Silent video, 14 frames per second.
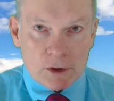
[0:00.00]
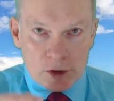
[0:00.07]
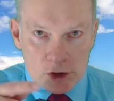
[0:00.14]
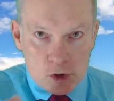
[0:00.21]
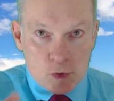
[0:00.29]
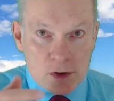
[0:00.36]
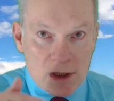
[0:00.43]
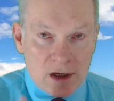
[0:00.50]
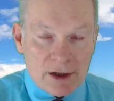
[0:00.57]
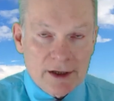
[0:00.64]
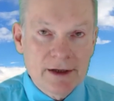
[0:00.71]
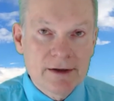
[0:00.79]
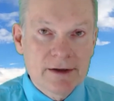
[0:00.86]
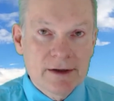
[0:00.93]
You and
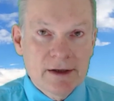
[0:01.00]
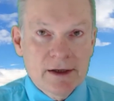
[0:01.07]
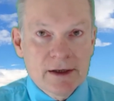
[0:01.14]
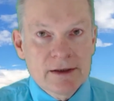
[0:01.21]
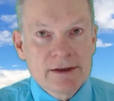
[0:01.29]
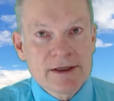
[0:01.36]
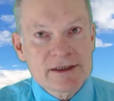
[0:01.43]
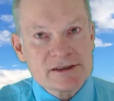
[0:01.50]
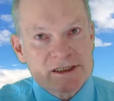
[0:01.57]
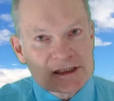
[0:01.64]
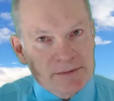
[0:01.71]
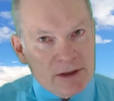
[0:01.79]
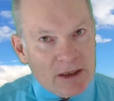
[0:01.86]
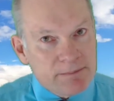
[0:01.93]
I. Yes,
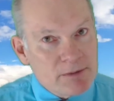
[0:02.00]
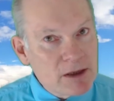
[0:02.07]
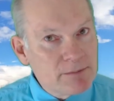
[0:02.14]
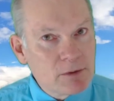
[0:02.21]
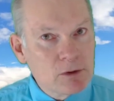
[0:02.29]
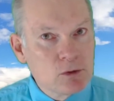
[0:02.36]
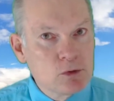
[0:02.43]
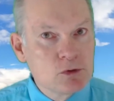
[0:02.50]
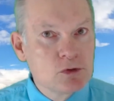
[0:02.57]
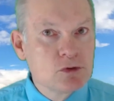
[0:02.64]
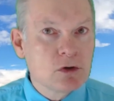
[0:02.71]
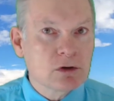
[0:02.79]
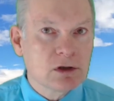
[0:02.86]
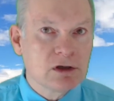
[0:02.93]
there's many people who do
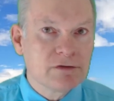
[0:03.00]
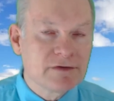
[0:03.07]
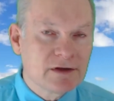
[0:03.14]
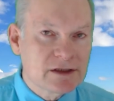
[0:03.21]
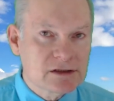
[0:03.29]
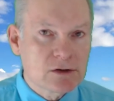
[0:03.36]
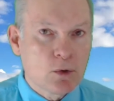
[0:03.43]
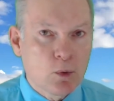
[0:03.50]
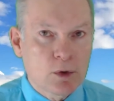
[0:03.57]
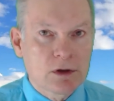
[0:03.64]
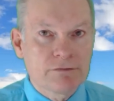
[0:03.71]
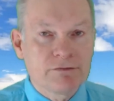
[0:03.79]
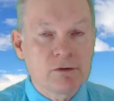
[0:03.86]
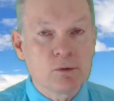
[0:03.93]
not live in this
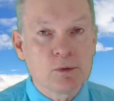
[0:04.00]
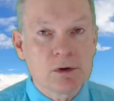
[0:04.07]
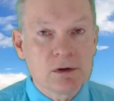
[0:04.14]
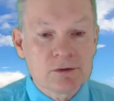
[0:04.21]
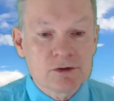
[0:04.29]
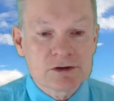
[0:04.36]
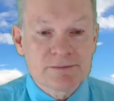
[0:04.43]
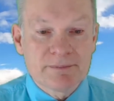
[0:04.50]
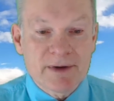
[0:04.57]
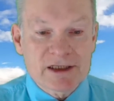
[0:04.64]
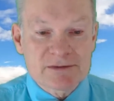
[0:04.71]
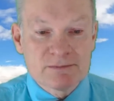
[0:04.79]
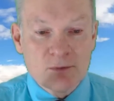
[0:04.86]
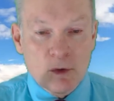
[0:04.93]
wonderful world, who is
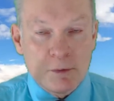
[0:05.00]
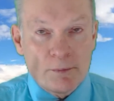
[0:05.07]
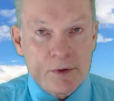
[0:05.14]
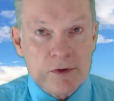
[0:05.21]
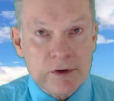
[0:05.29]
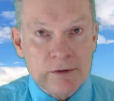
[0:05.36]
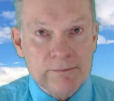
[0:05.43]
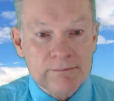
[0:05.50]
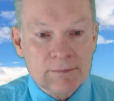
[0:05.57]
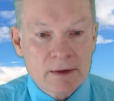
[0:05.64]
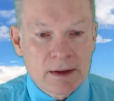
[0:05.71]
much more poor.